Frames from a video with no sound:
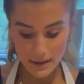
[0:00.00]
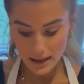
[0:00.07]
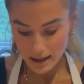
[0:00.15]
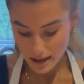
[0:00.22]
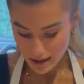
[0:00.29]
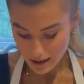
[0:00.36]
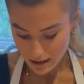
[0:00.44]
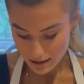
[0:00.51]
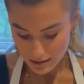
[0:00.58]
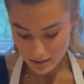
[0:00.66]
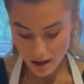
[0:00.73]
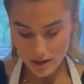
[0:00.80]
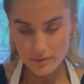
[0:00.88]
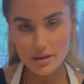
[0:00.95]
because
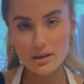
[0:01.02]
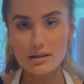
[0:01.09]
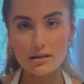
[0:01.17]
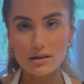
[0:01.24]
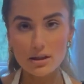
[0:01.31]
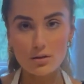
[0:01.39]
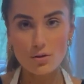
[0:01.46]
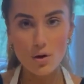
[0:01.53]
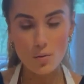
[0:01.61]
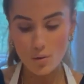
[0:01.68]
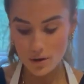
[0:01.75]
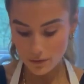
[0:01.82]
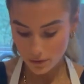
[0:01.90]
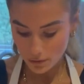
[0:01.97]
obviously you don't
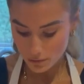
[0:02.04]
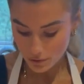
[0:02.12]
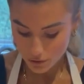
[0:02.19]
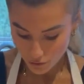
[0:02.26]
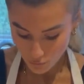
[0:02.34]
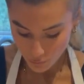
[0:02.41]
want those too